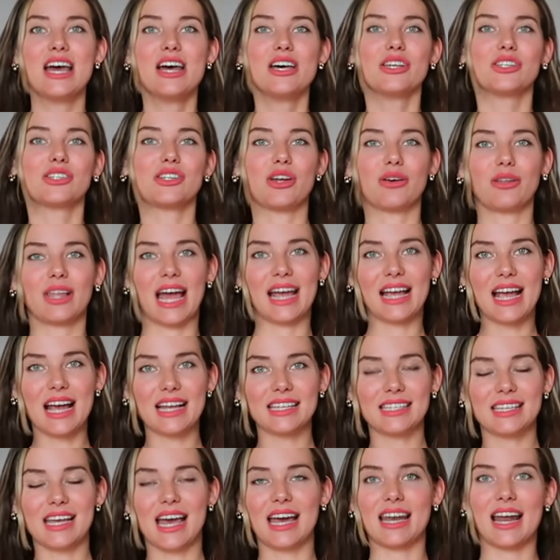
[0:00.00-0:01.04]
So like
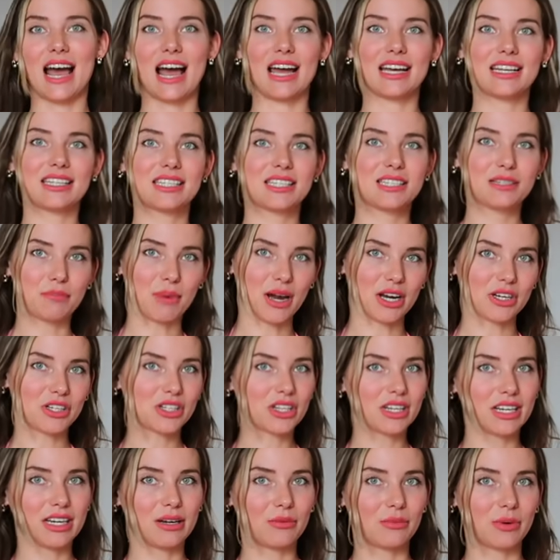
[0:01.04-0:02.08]
I said, I
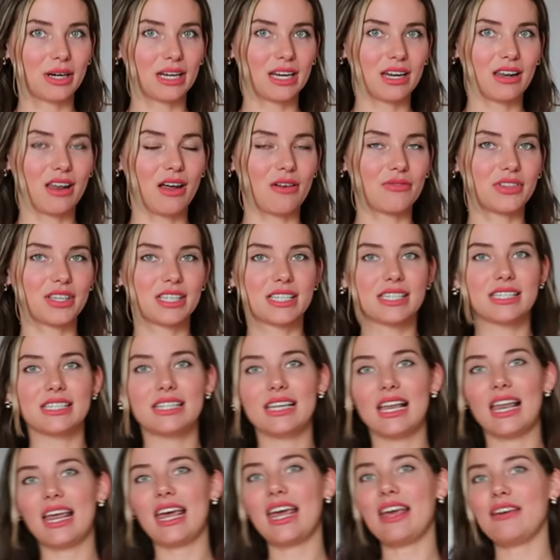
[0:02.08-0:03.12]
especially really love the
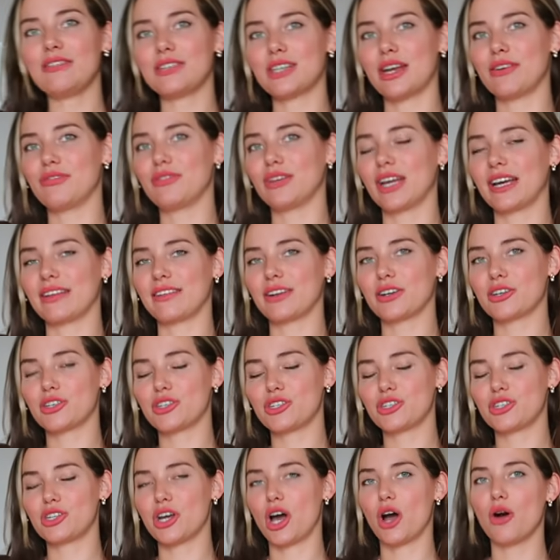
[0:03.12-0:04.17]
sleeves. I feel like they're
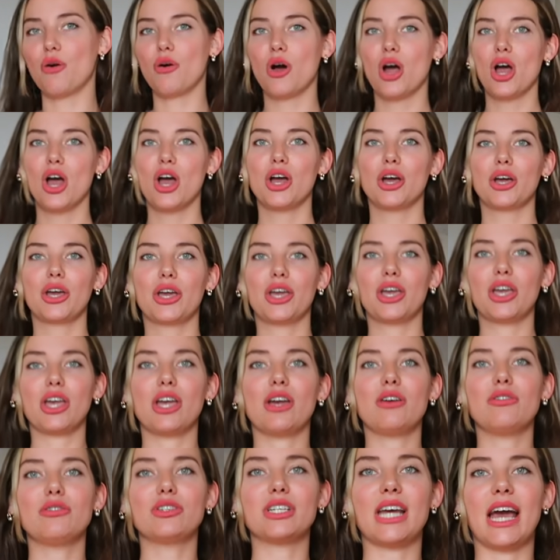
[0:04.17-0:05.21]
so
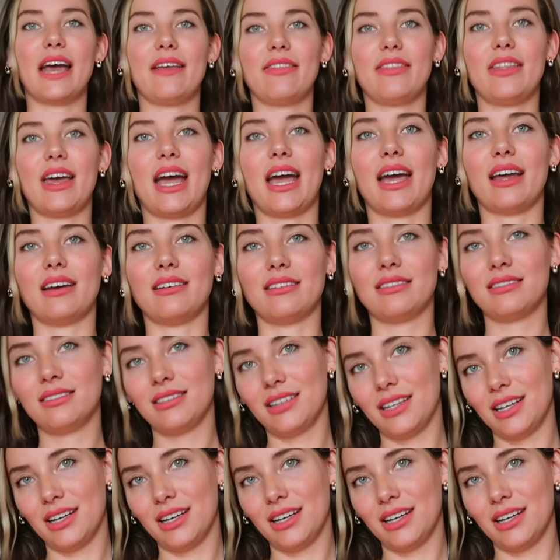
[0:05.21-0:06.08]
cute. And then